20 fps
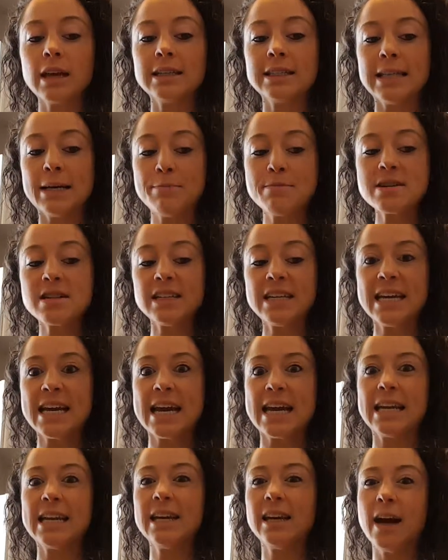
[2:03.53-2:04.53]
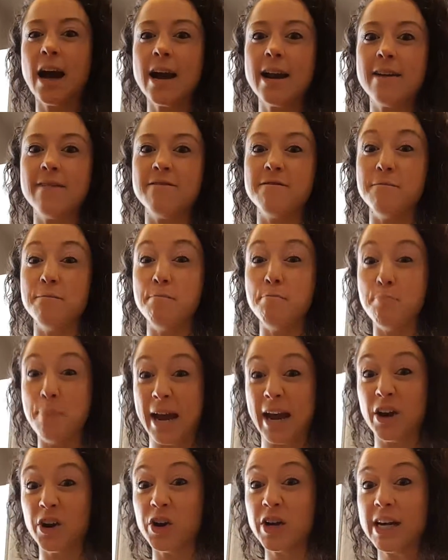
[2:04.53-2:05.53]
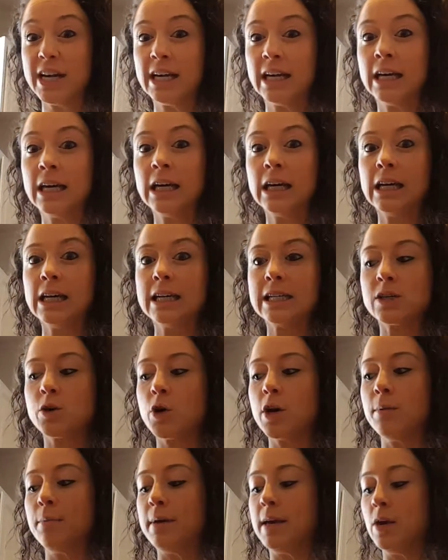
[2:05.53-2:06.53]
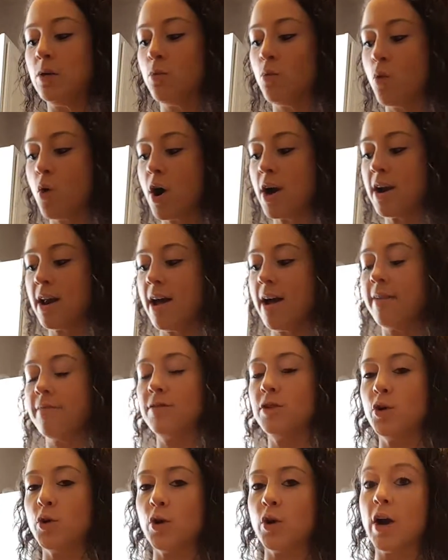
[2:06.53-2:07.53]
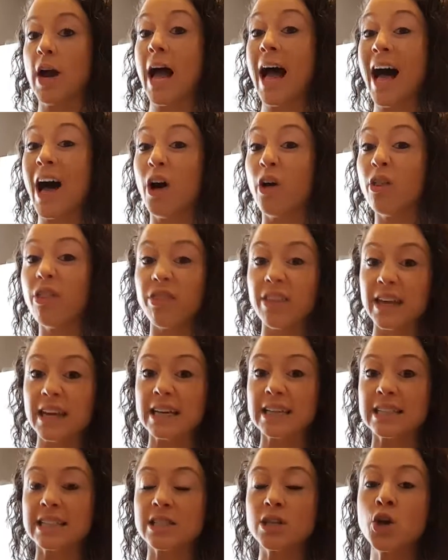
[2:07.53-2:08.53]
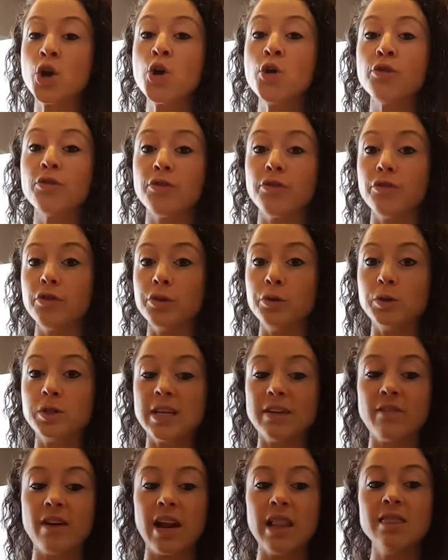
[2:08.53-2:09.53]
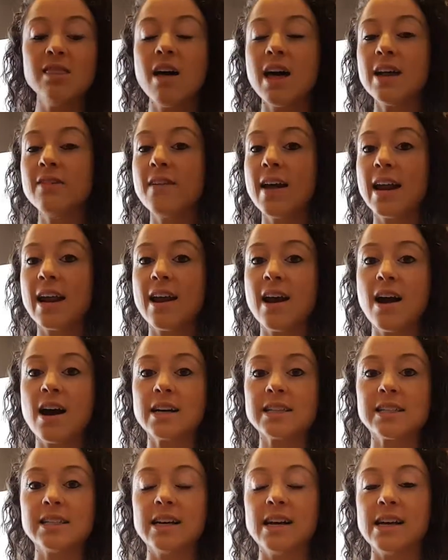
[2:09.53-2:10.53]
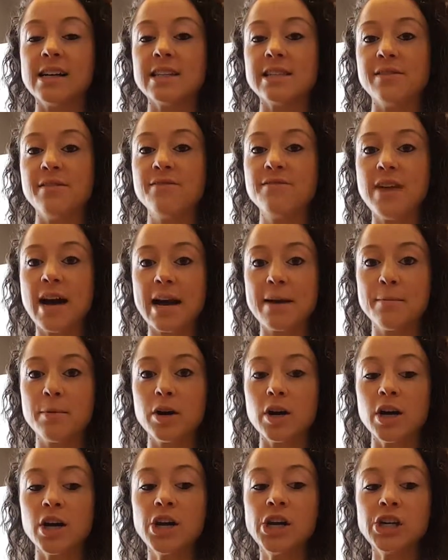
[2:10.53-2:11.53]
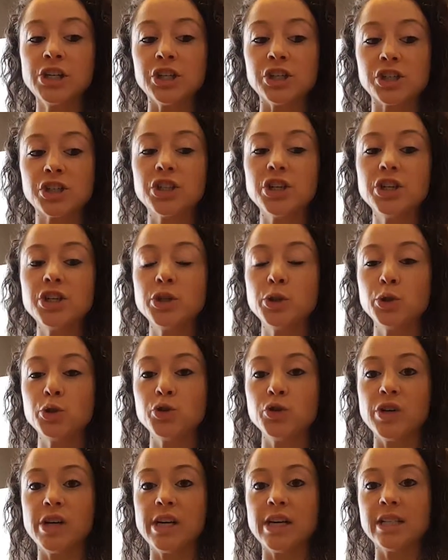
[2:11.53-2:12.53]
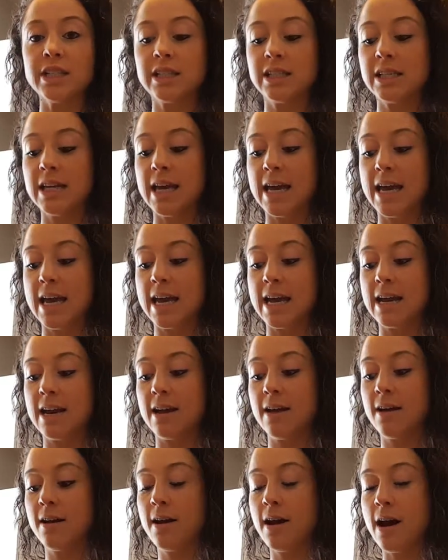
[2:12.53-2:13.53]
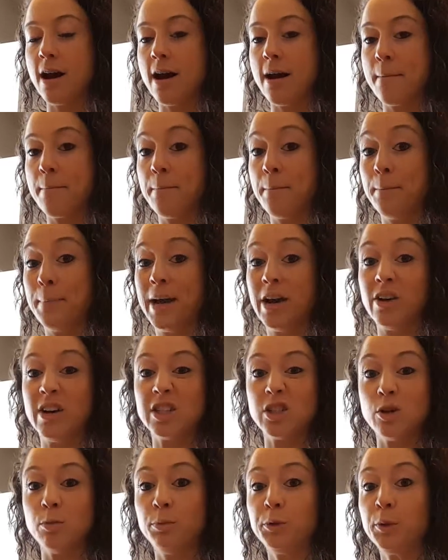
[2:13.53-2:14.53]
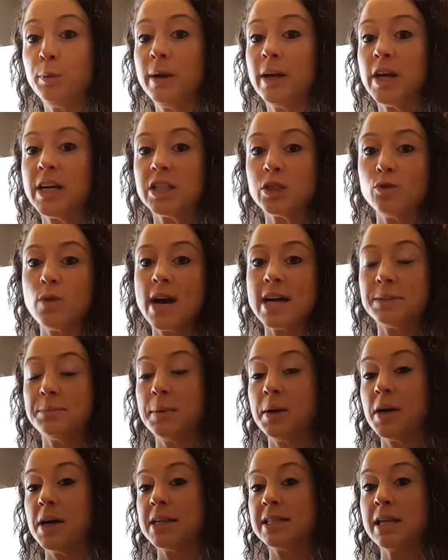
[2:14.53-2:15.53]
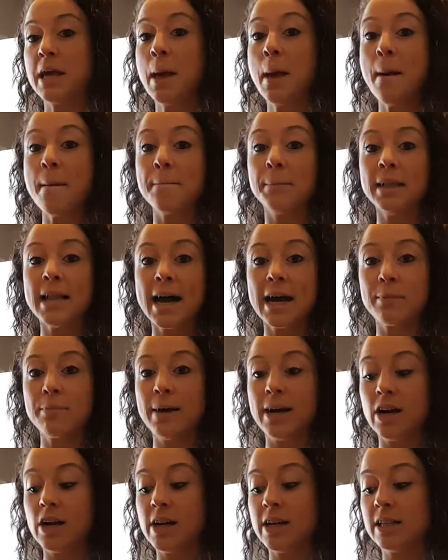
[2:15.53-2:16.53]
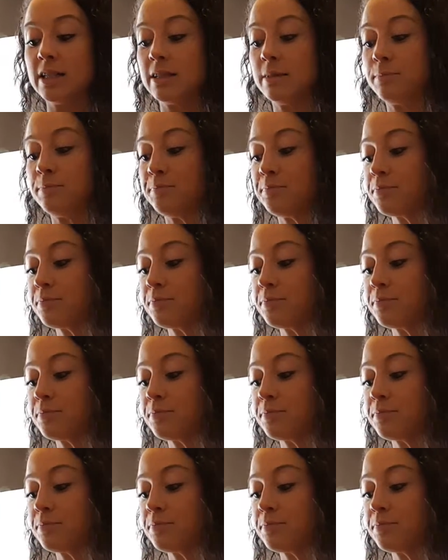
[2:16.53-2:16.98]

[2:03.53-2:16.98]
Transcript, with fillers: typically any kind of berry is going to be one of your healthiest fruits. They've got a lot of antioxidants, fiber, just good nutrients in um, berries. So blueberries, raspberries, blackberries,